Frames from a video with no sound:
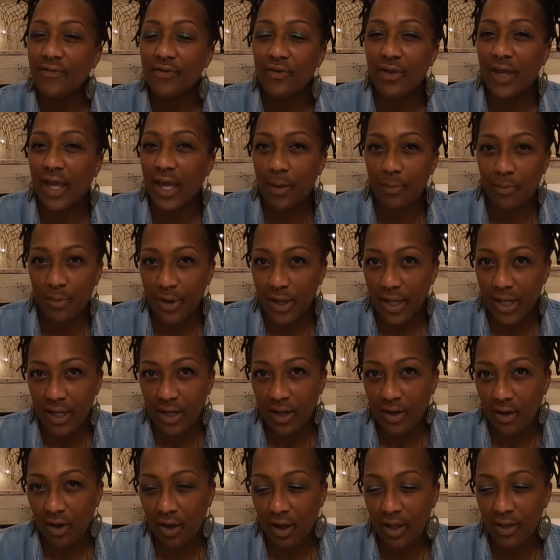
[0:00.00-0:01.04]
you can't bring it at
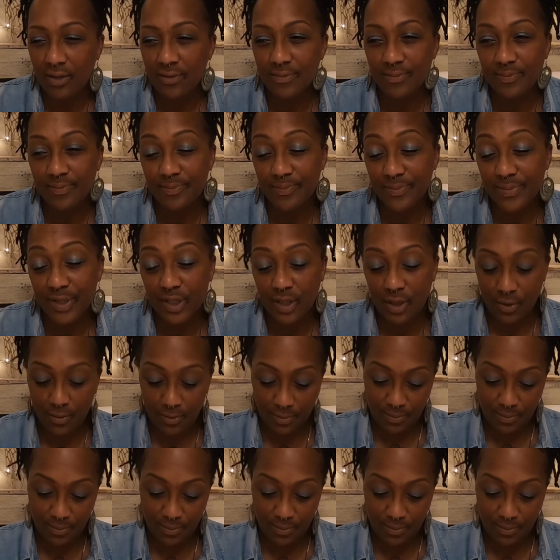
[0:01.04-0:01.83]
all. So,